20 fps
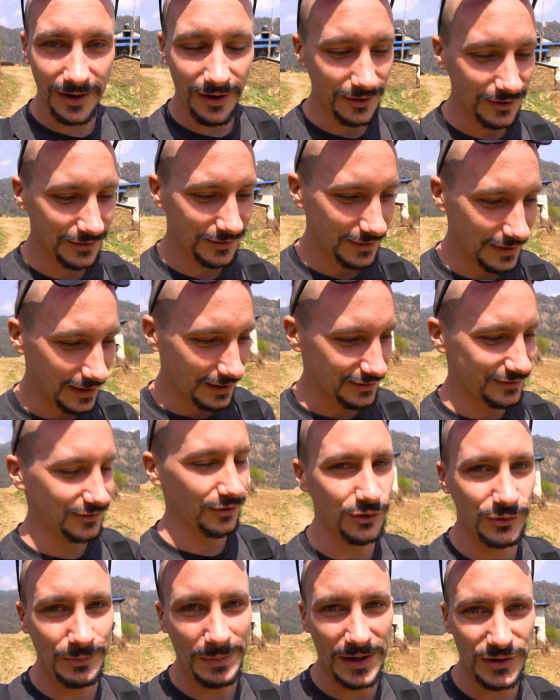Honestly, it's
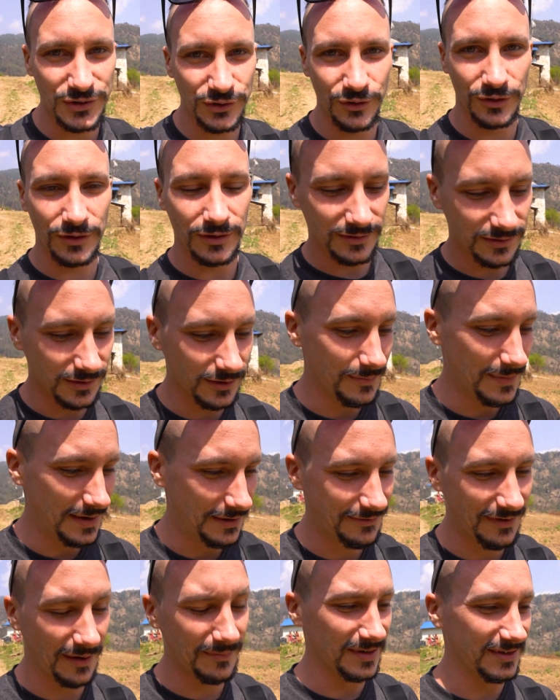so special to
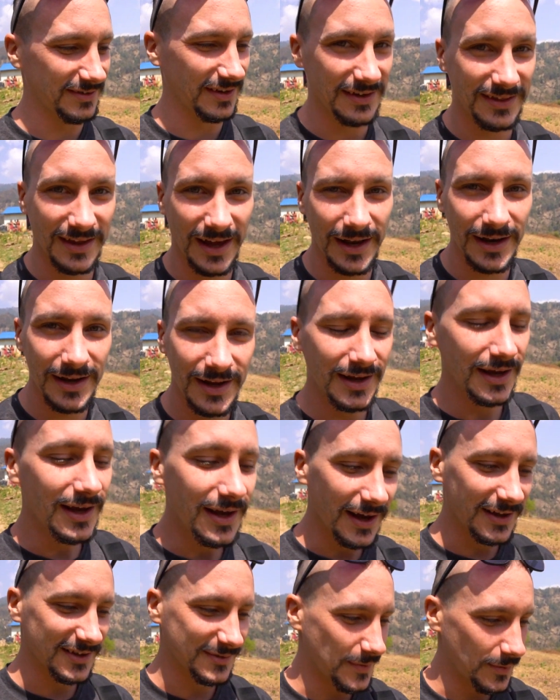meet families like that
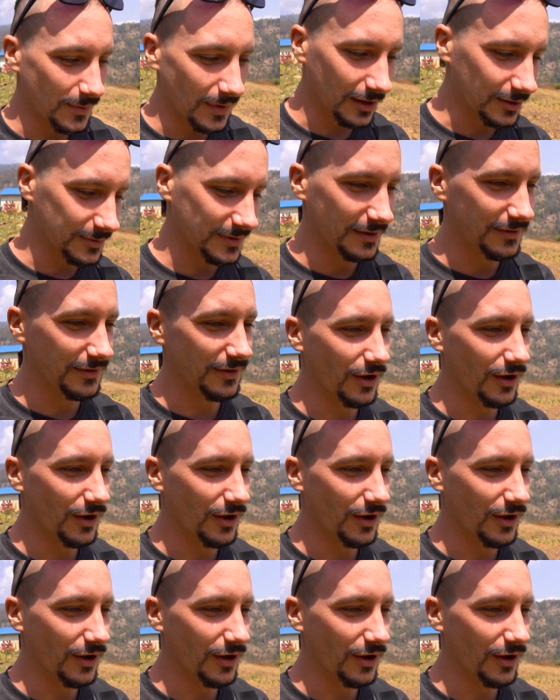and to be welcomed into